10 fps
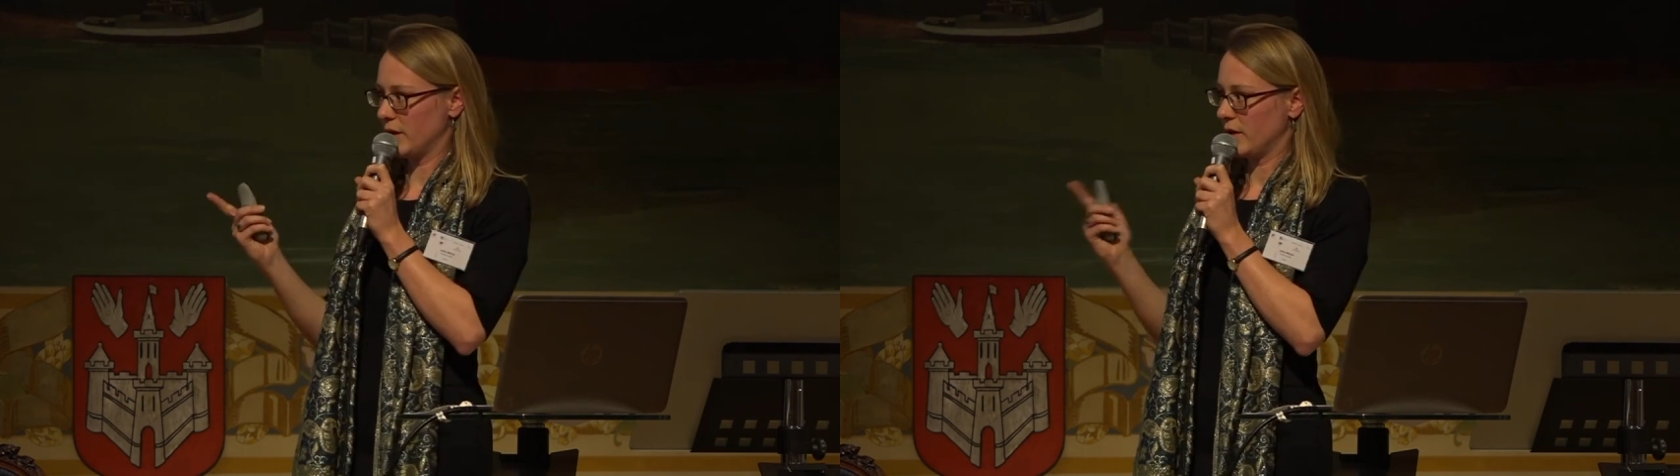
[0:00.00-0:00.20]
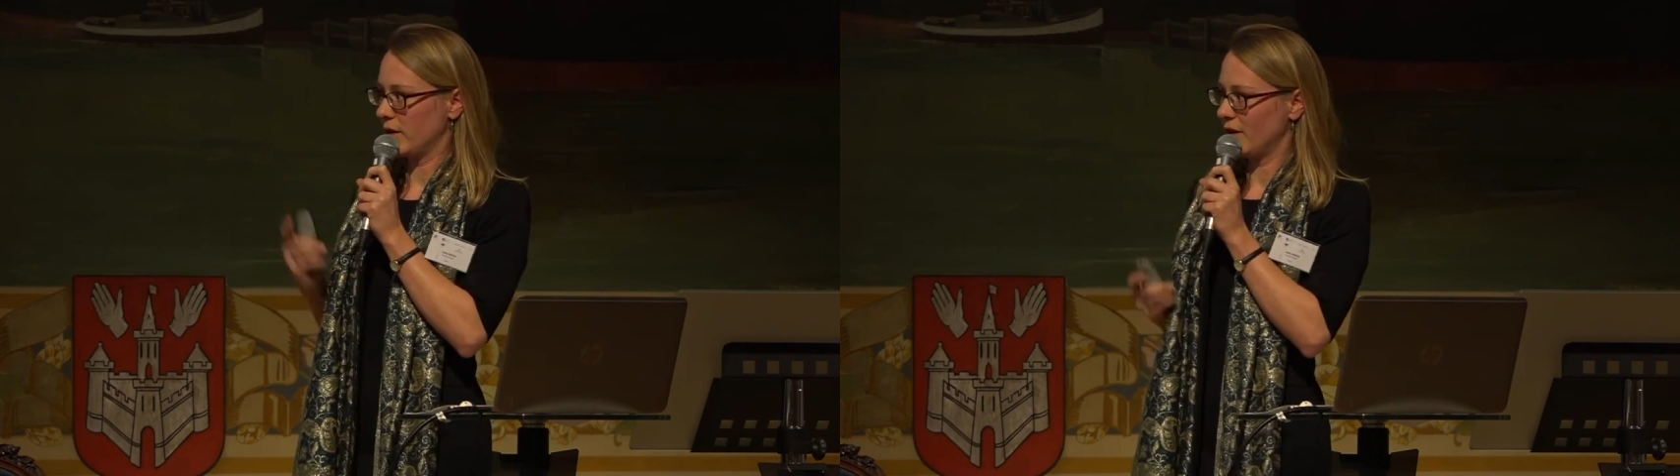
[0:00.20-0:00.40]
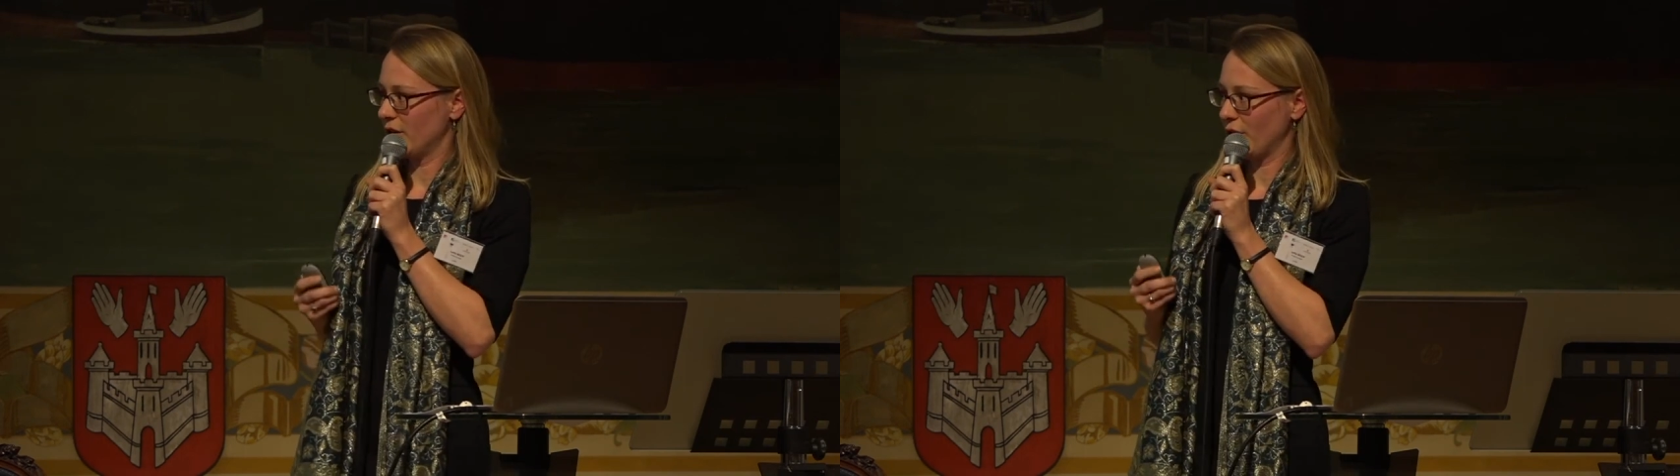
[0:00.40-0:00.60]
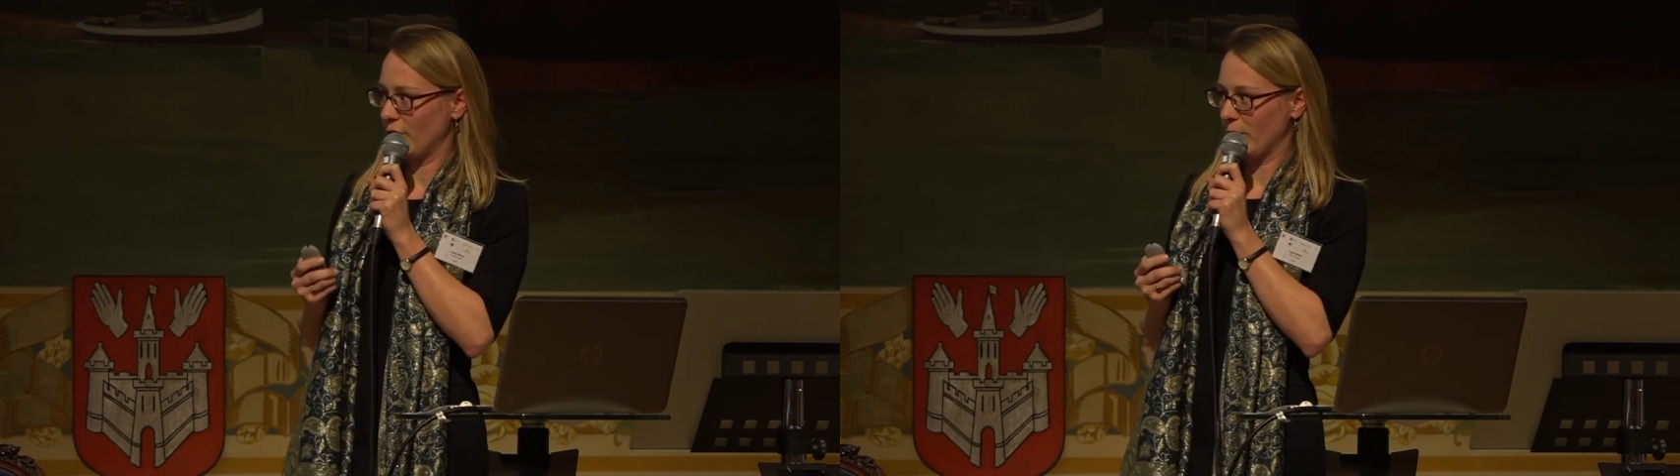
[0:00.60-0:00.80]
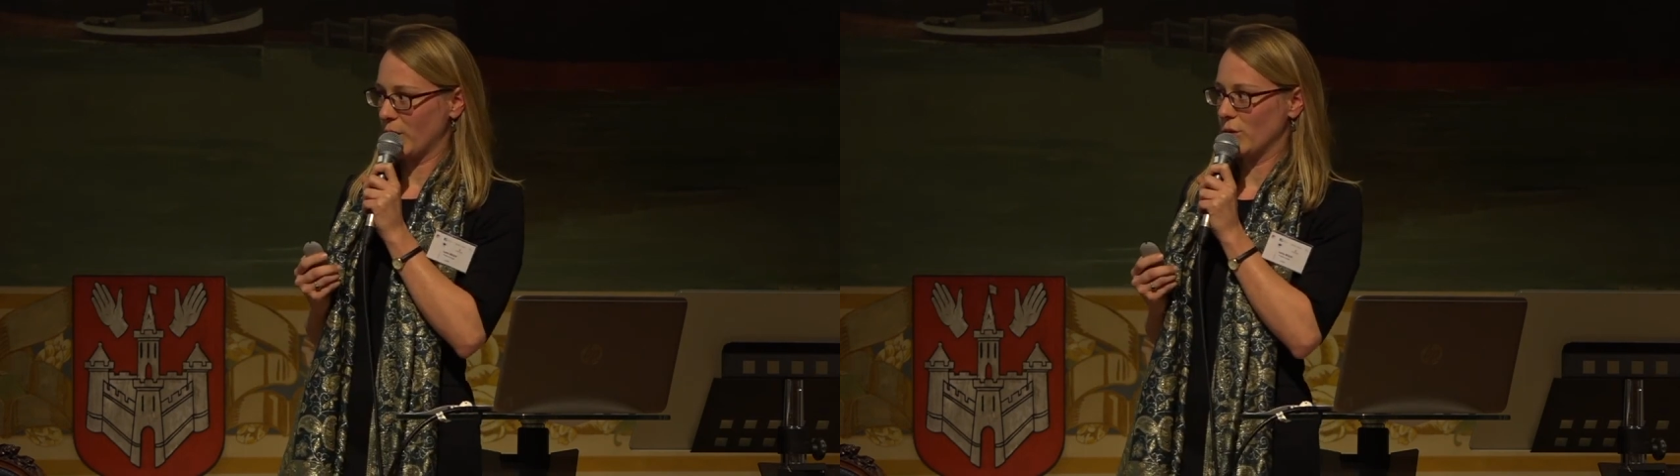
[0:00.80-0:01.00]
And
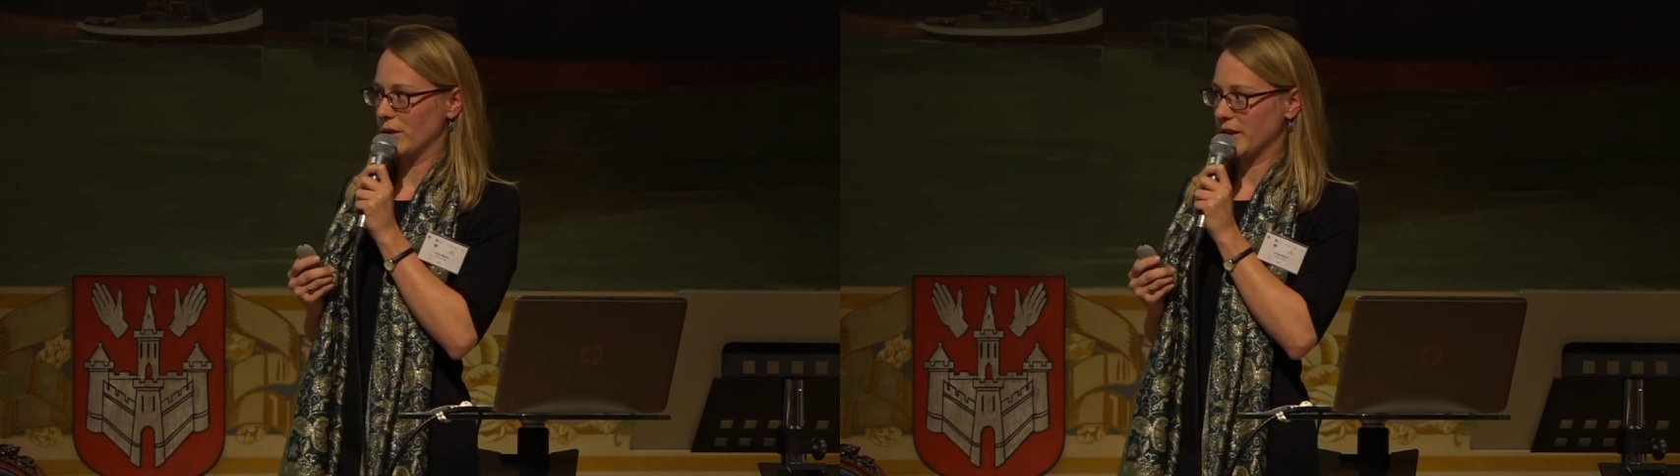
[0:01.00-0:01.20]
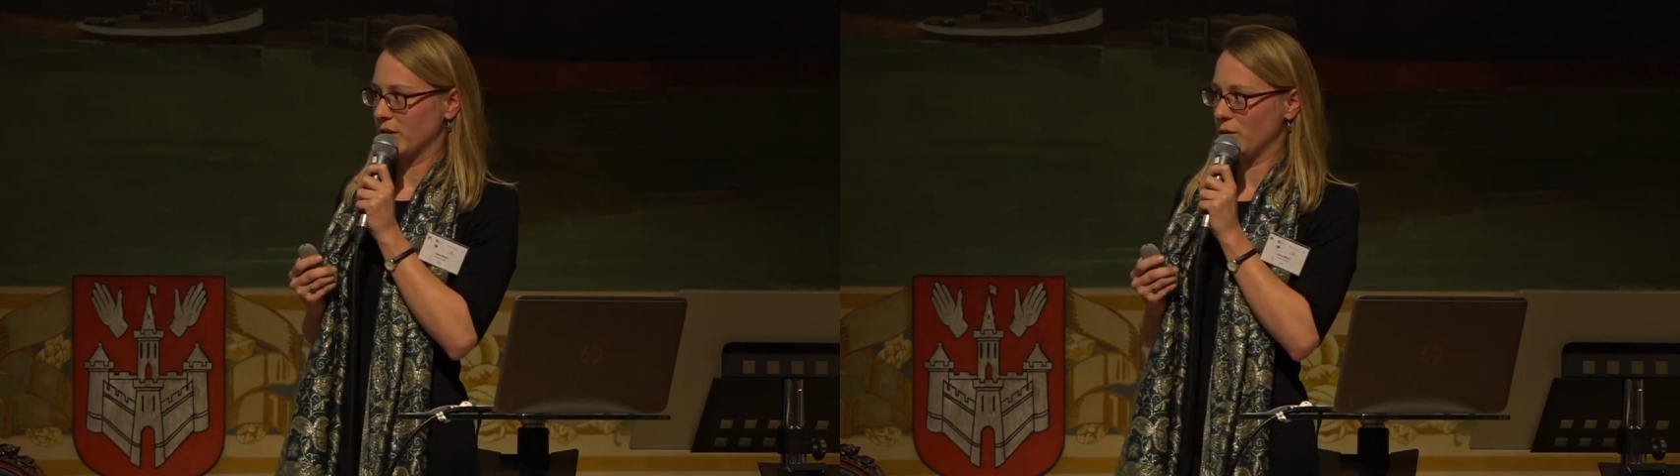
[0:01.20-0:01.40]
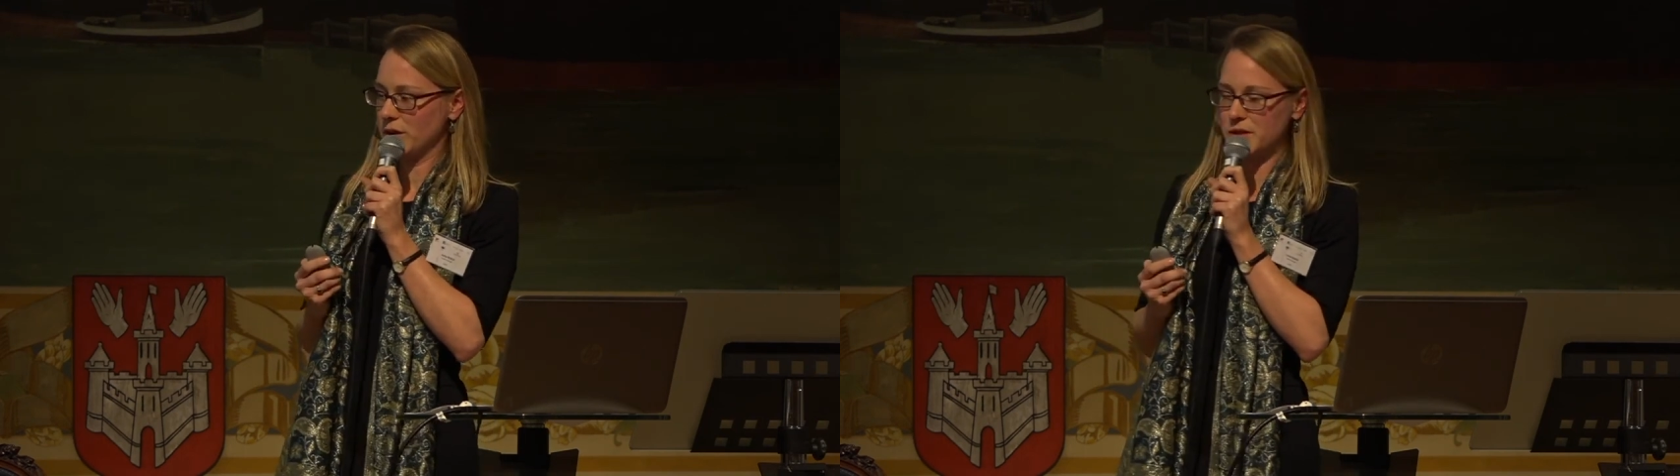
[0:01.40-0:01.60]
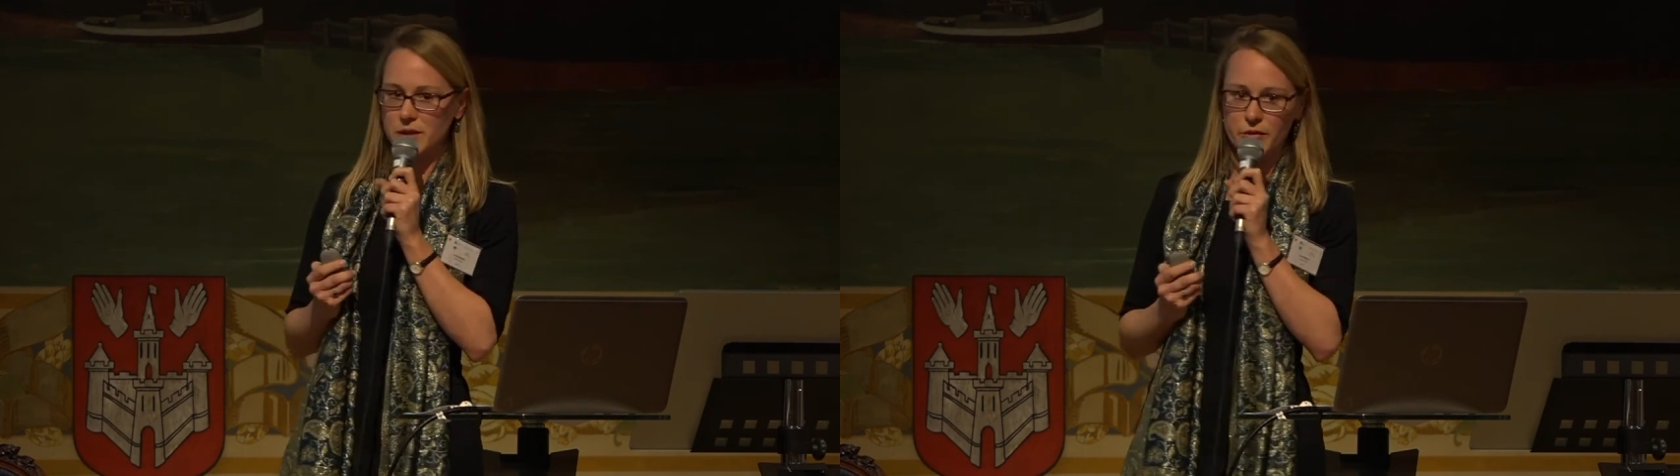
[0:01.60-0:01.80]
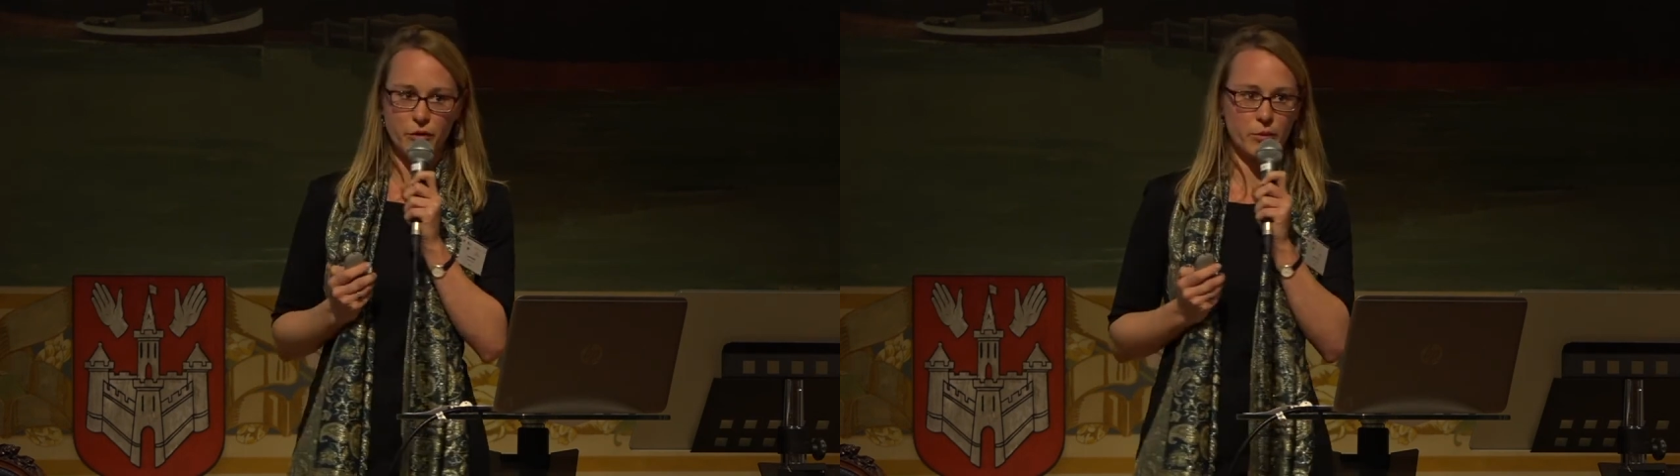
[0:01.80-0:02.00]
you have my colleague who is